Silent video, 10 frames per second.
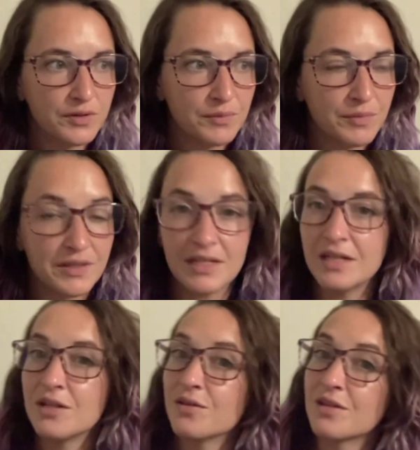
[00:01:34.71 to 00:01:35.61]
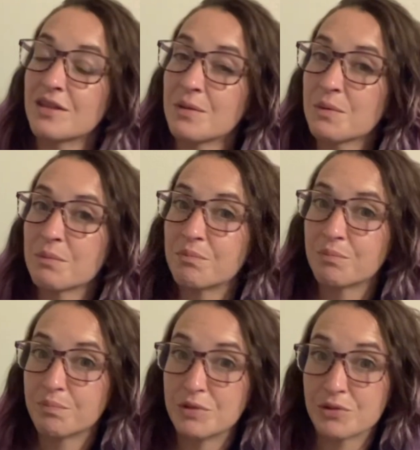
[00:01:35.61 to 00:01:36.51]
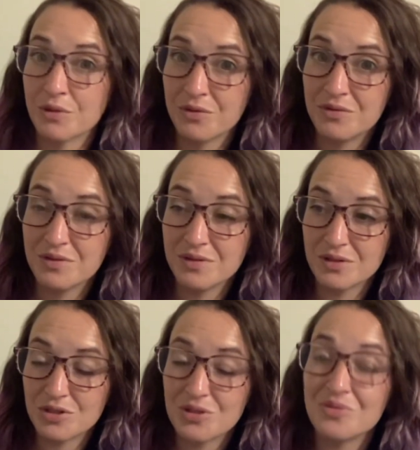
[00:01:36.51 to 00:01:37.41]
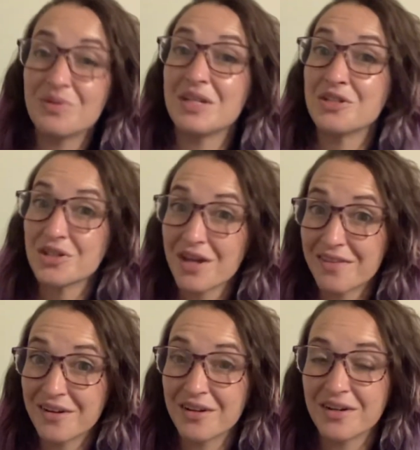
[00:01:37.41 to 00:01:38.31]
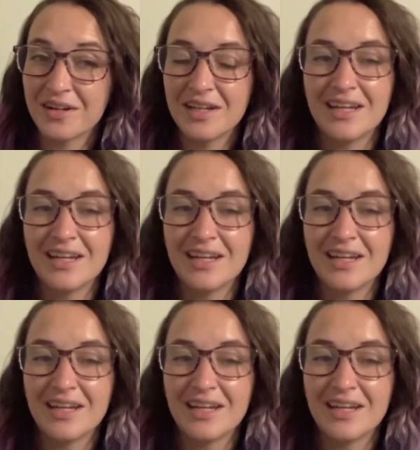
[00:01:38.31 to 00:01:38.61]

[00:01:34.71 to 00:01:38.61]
but they didn't know that they were betrothed to each other.